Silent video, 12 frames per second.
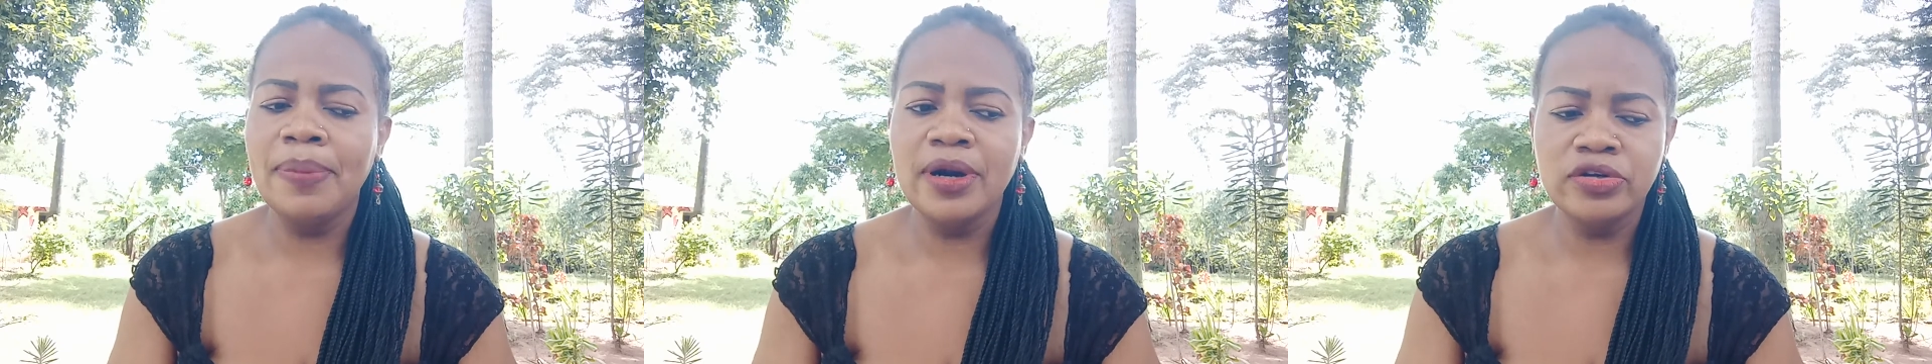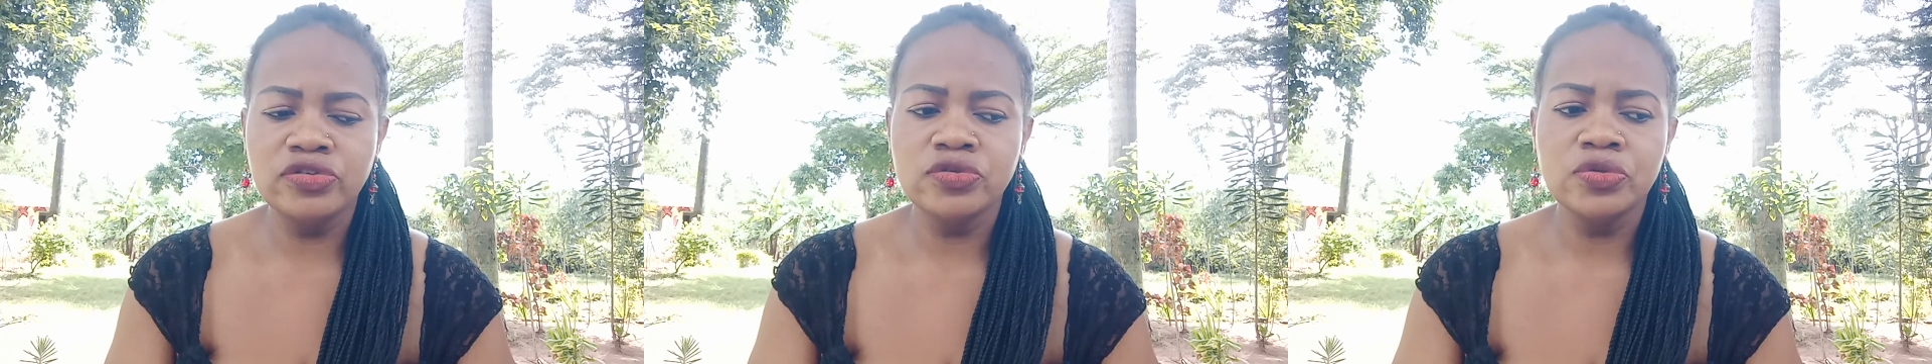
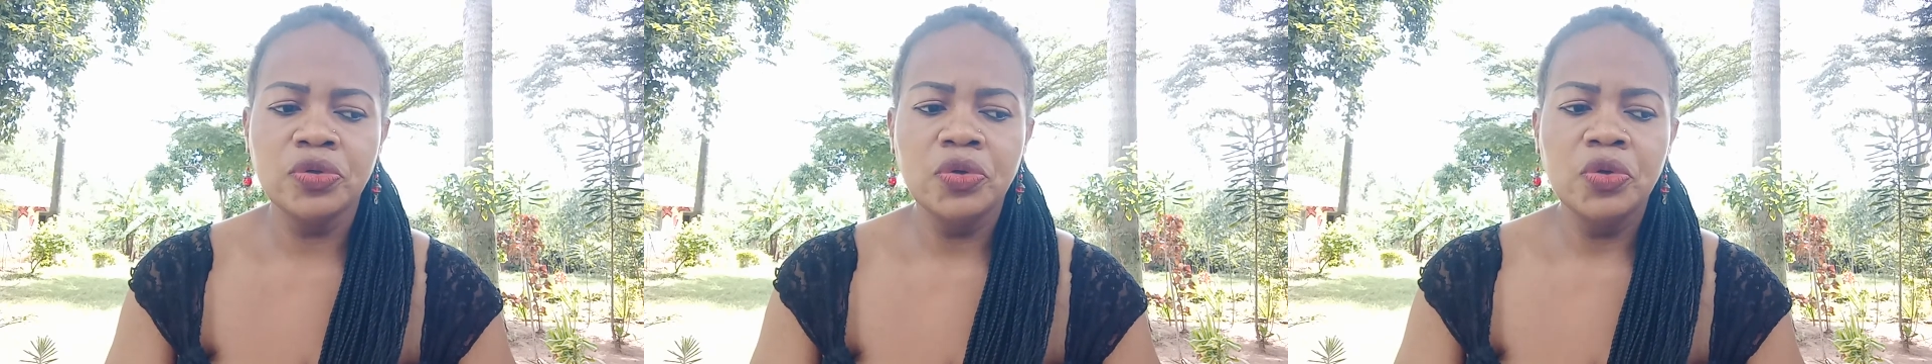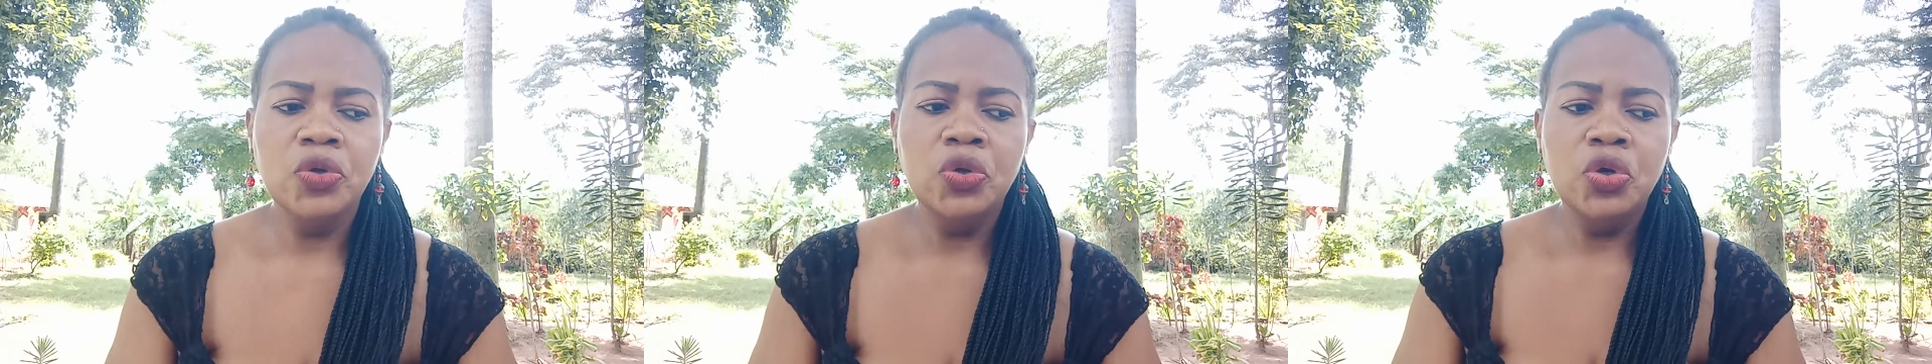person,
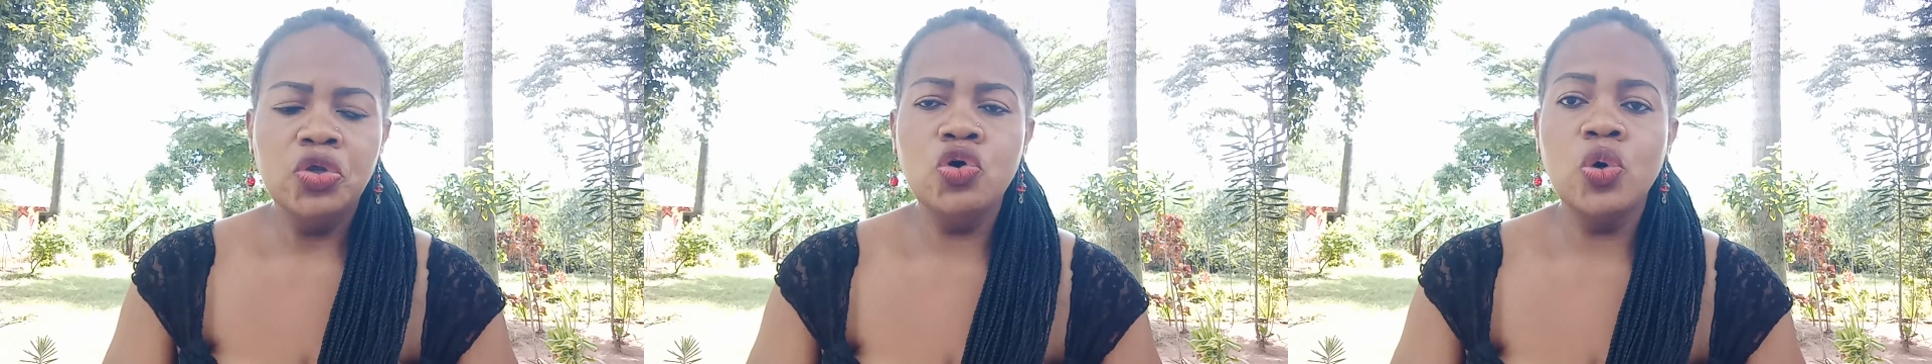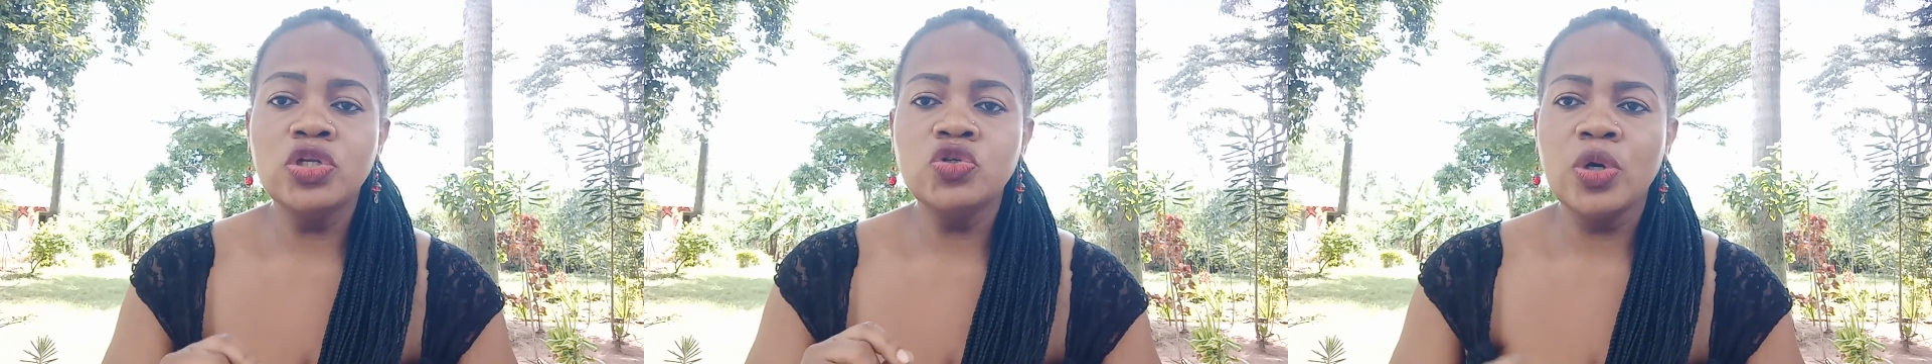
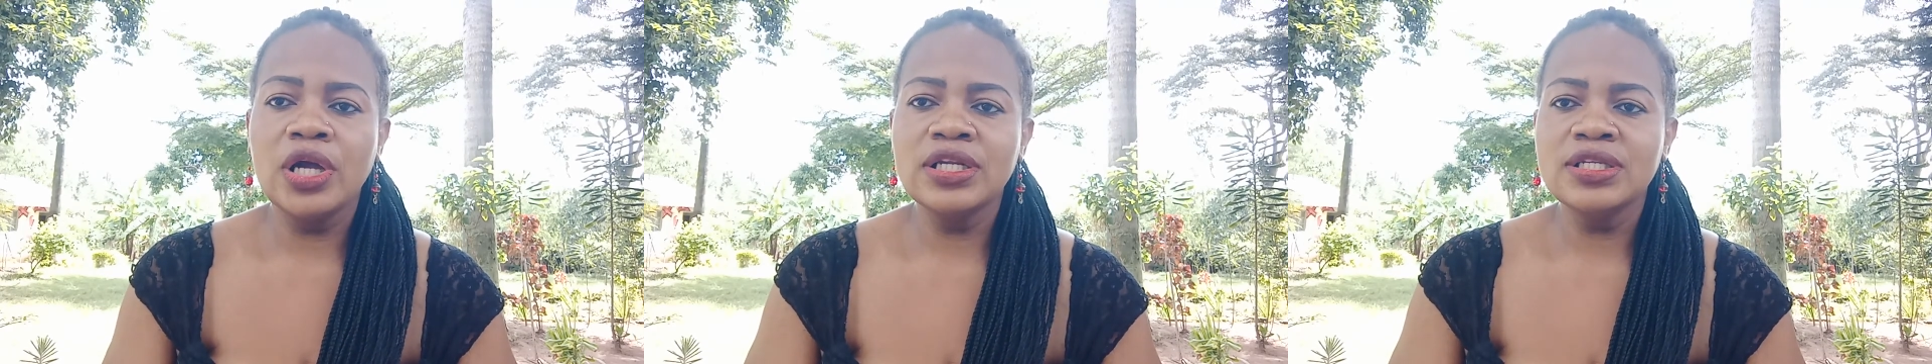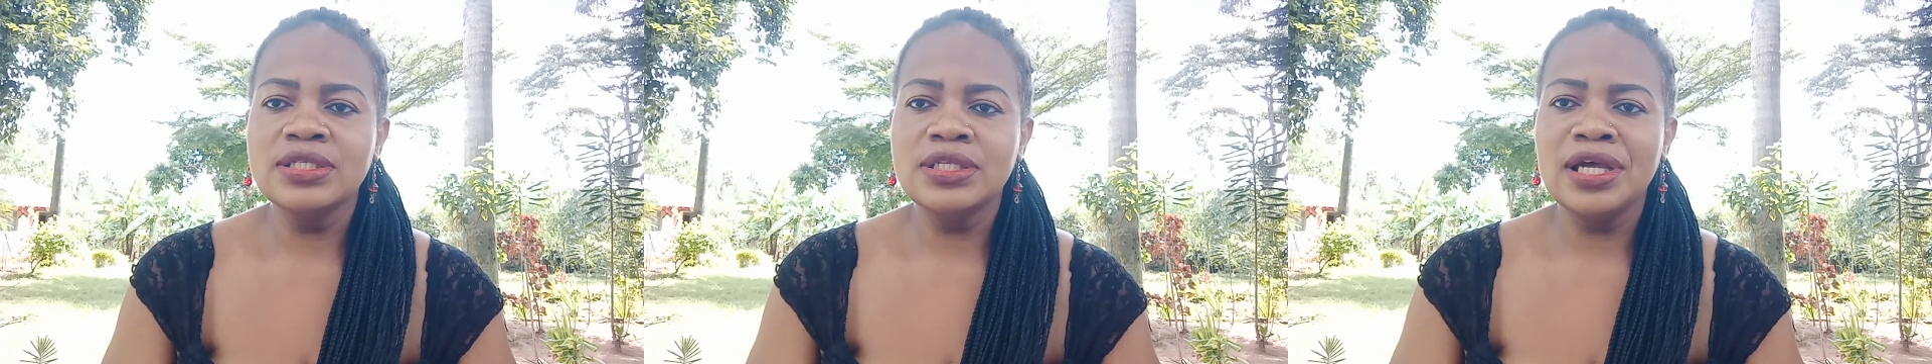you are to
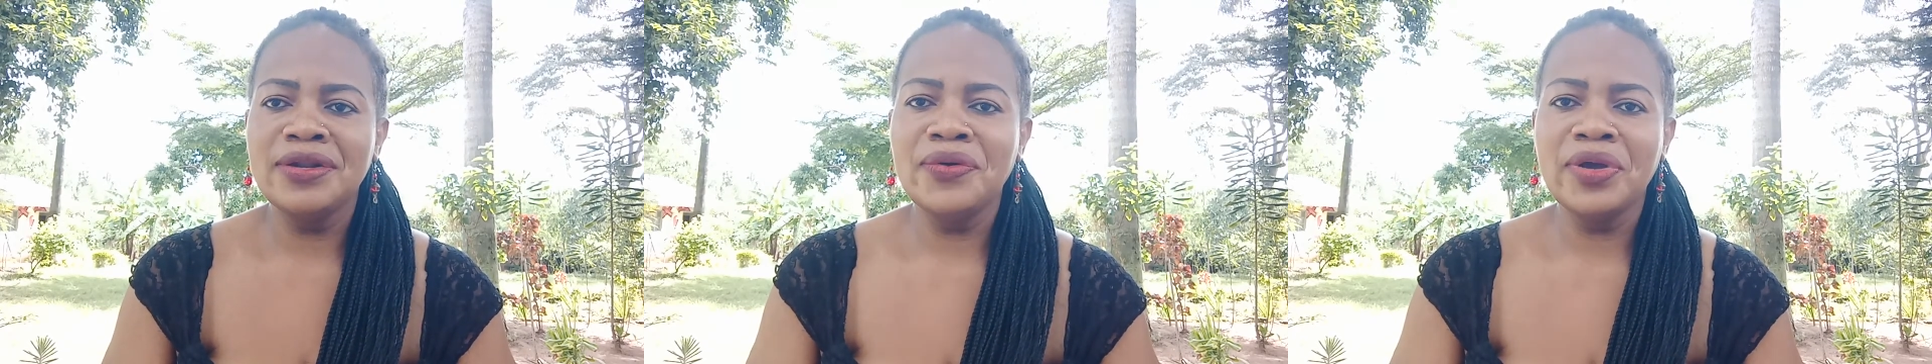understand,